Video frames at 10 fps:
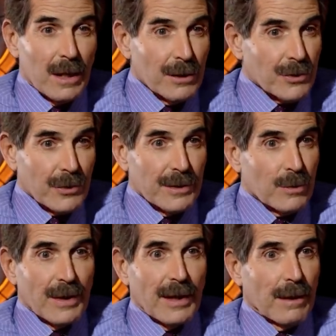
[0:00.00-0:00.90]
countries
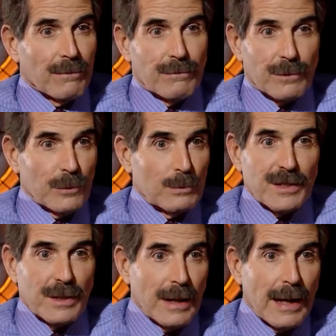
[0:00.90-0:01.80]
we have
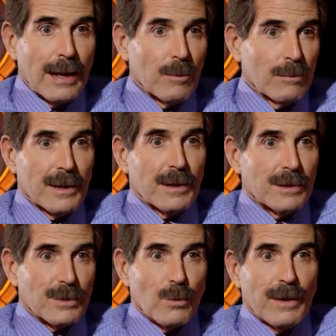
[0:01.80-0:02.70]
troops in now
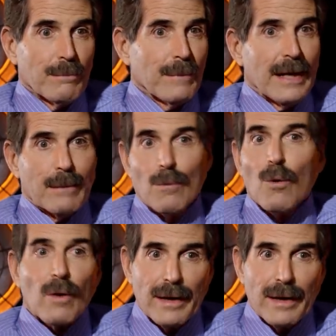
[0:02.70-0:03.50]
because we make more